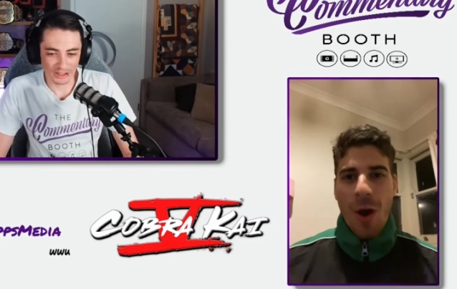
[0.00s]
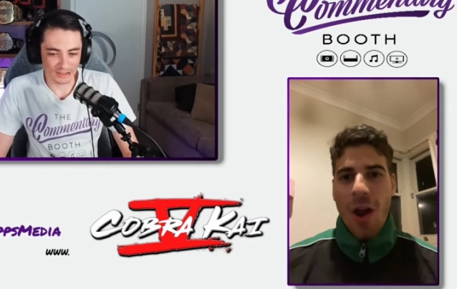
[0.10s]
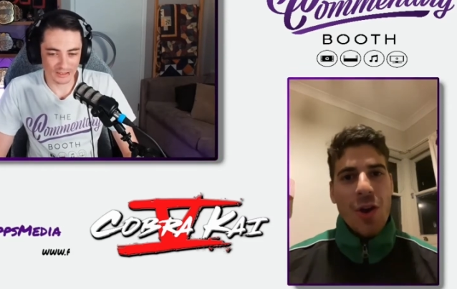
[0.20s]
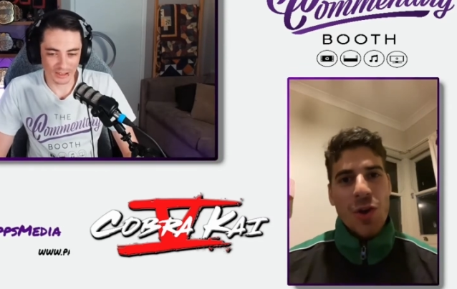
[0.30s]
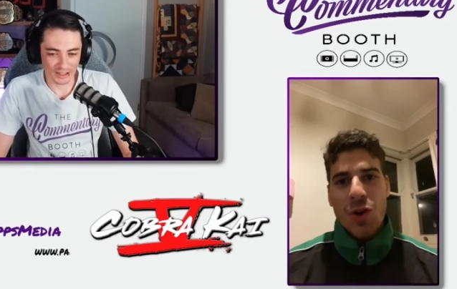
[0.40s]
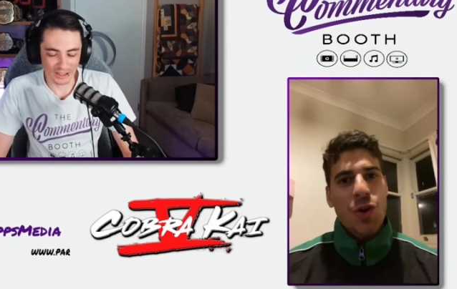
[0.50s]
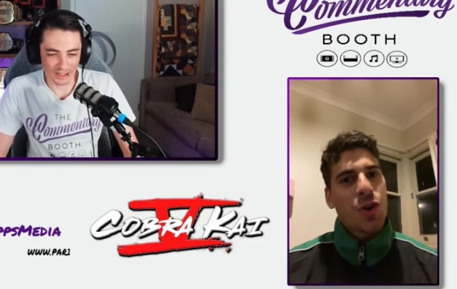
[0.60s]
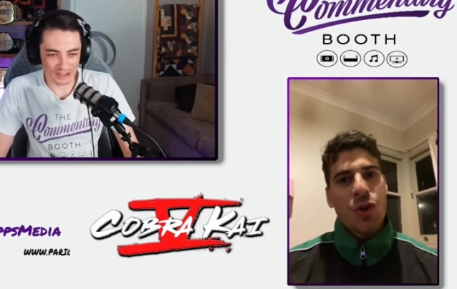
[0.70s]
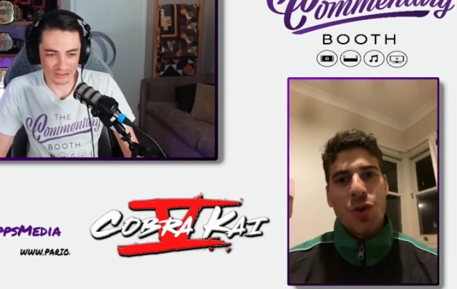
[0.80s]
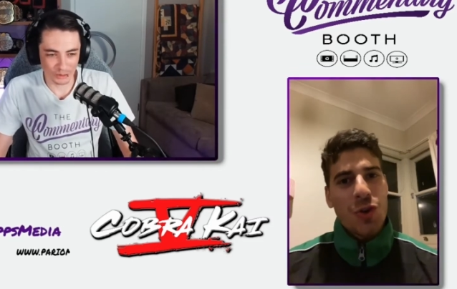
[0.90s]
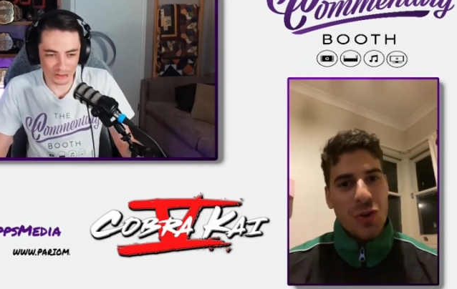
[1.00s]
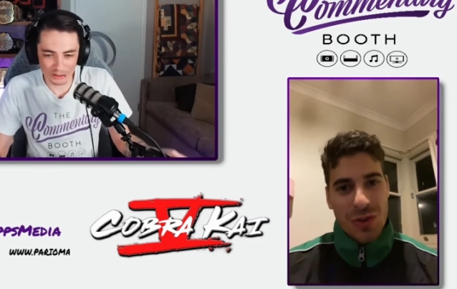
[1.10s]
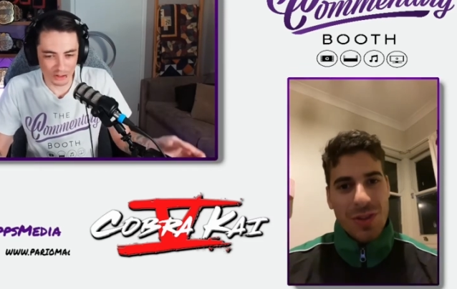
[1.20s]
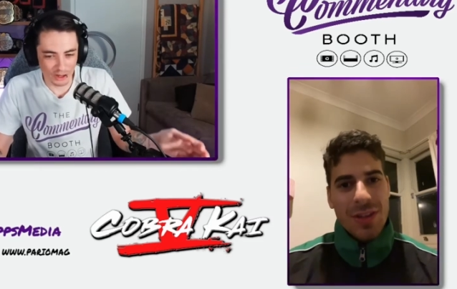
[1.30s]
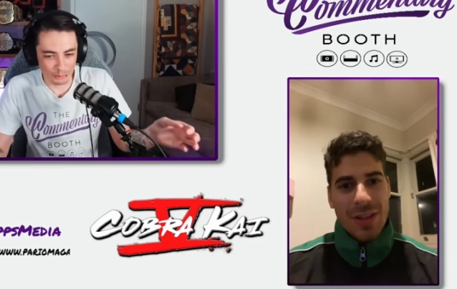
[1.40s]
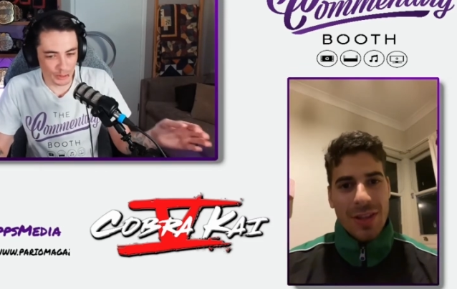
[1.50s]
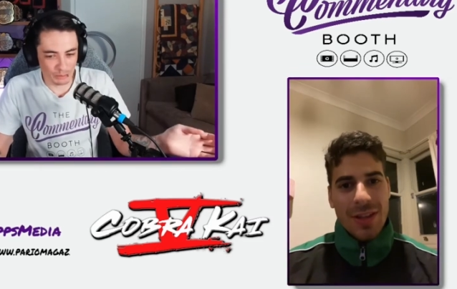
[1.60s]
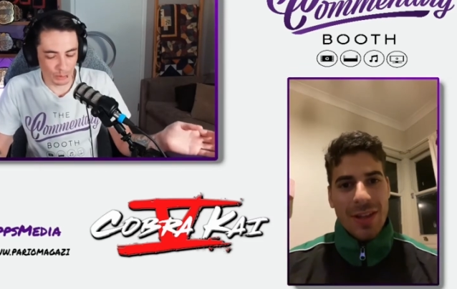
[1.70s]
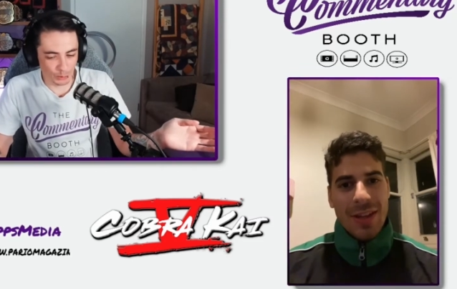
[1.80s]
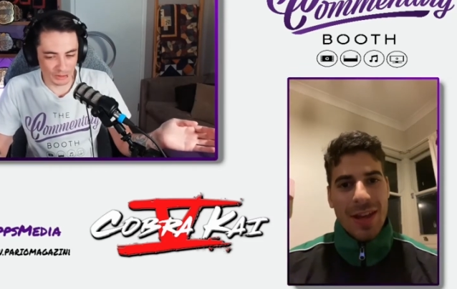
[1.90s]
Speaker 1: is. Like, are they just going to try and
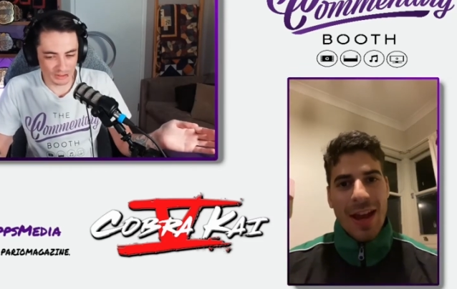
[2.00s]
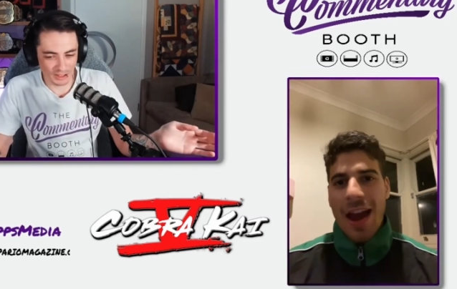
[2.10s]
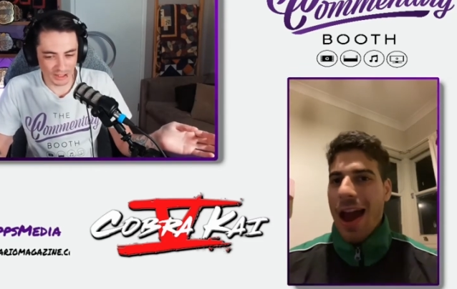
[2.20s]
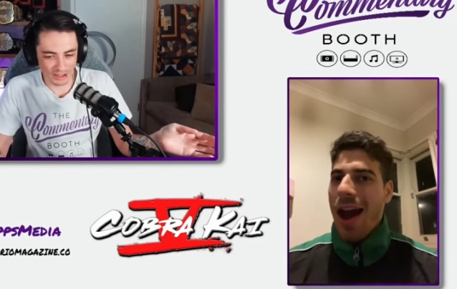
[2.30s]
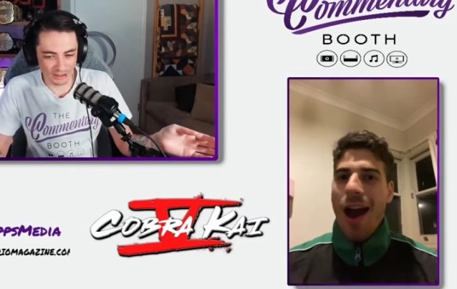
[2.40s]
reboot this again